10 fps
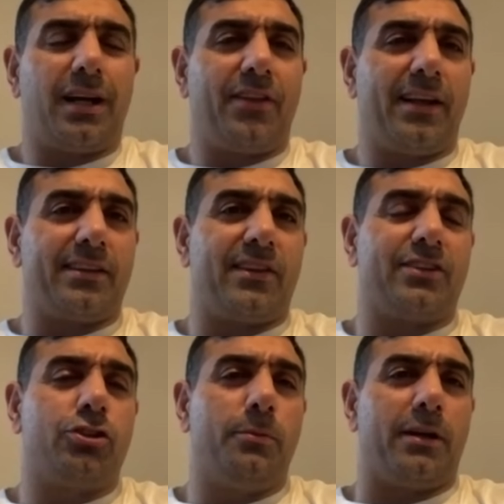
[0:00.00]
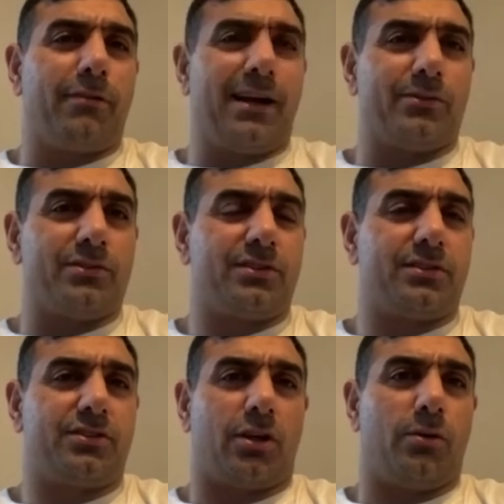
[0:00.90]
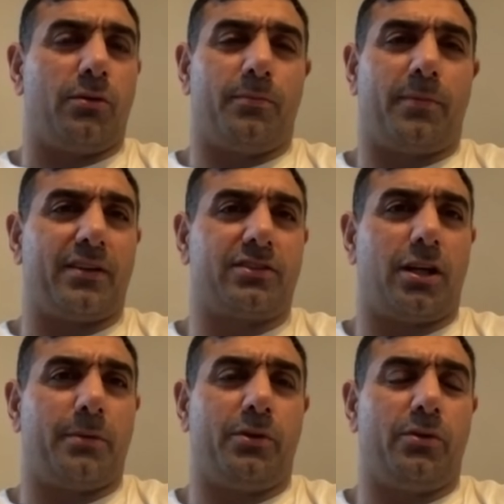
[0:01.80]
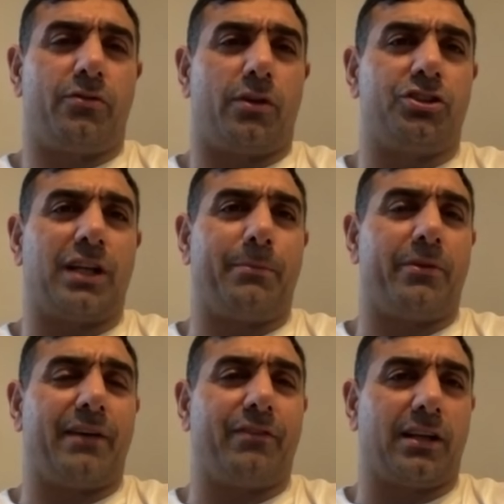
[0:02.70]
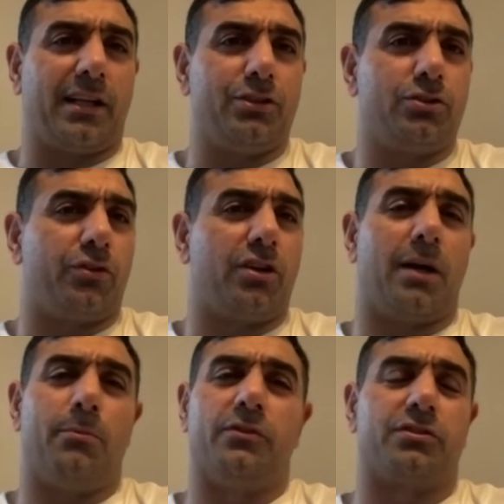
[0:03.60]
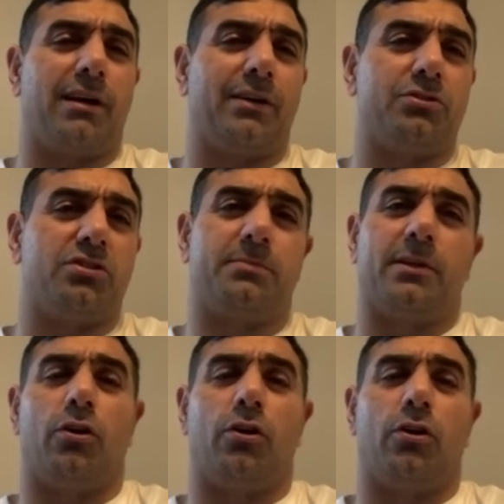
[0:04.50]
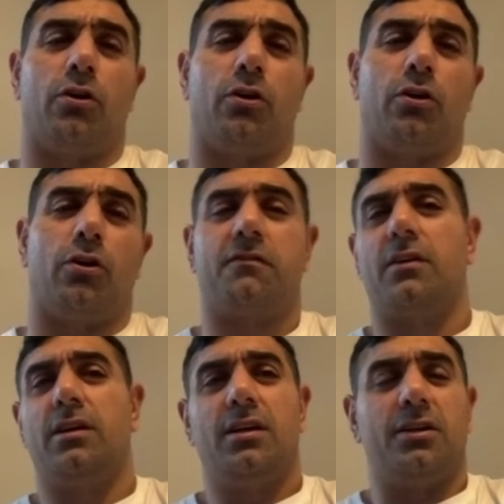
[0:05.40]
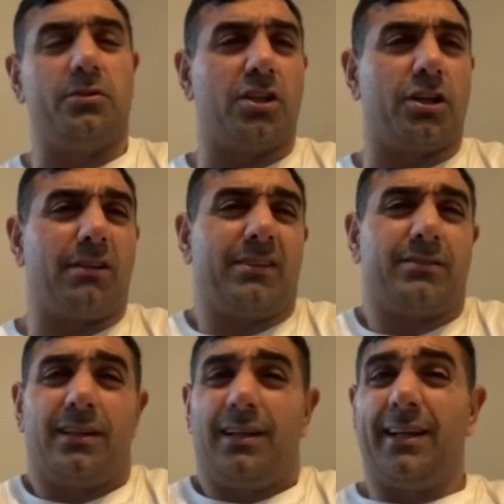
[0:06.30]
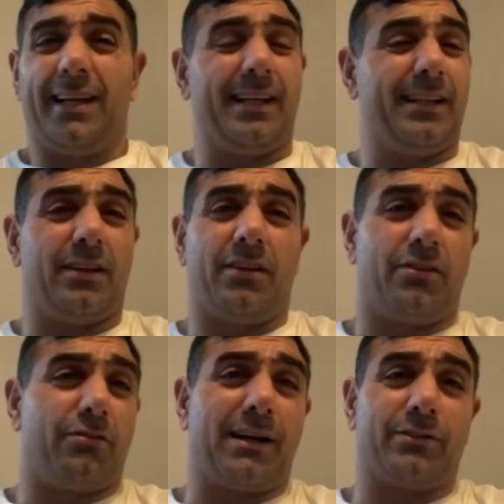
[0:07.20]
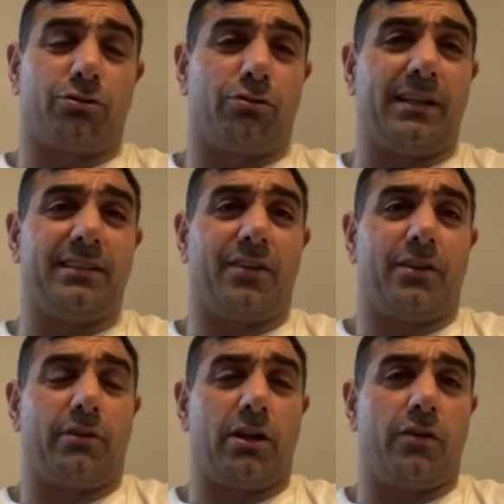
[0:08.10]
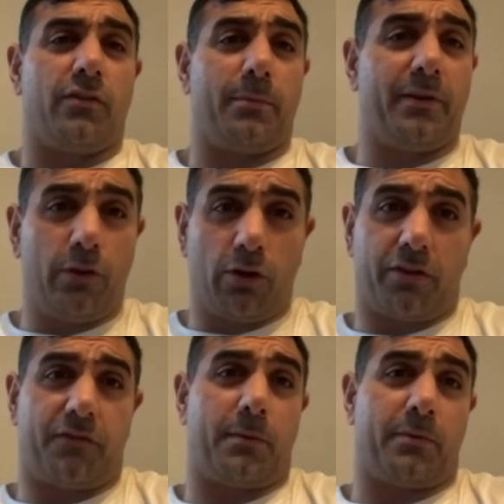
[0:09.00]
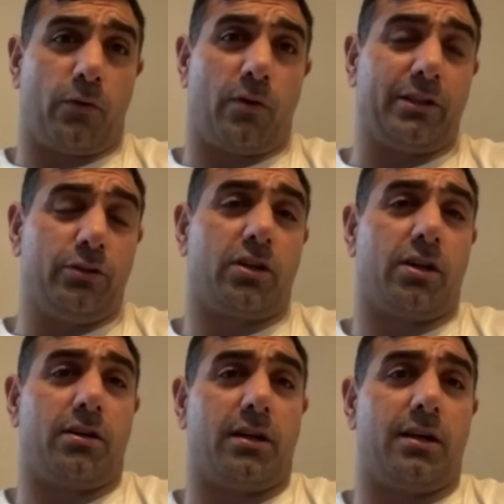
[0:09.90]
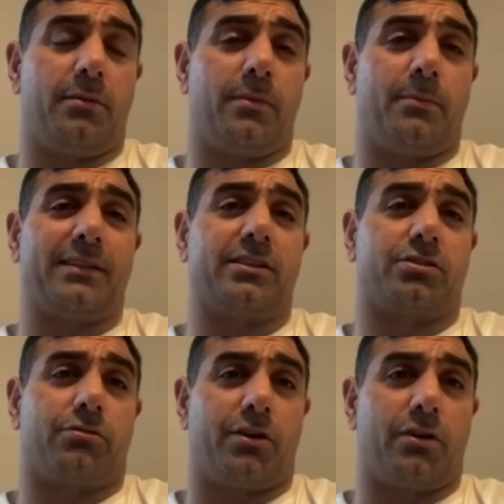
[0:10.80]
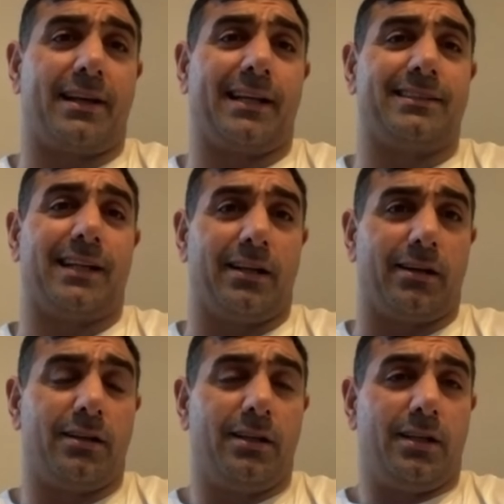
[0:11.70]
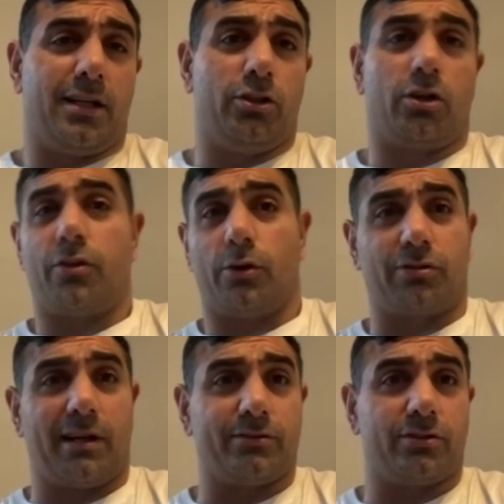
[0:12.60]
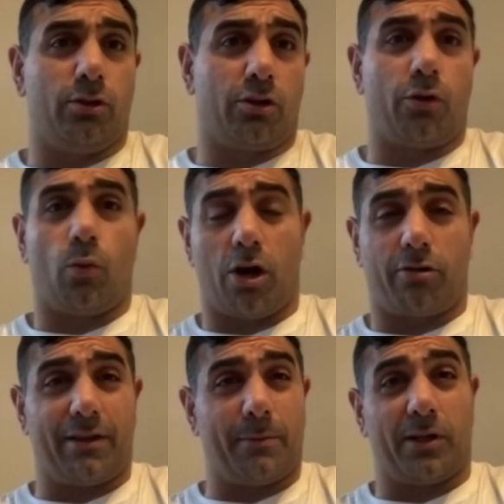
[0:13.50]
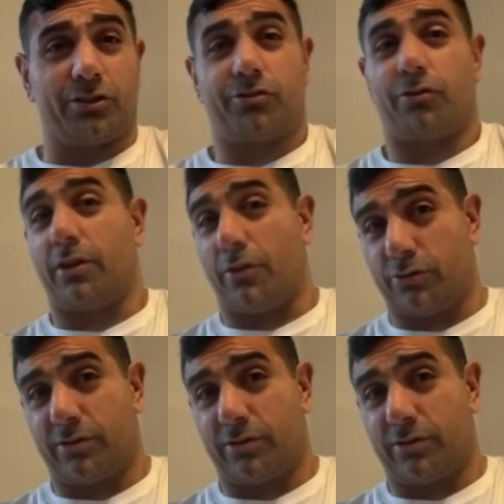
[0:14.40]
I think they're two minute rounds, so by the time you throw a jab and have a clinch, or the guy moves around, you spin off, you turn around. The, the rounds are already done, they're already over. I mean, if you look at the fight beforehand, you look at uh, Amanda Serrano and Katie Taylor look at those rounds, and look at the work rate and the punches thrown in those rounds,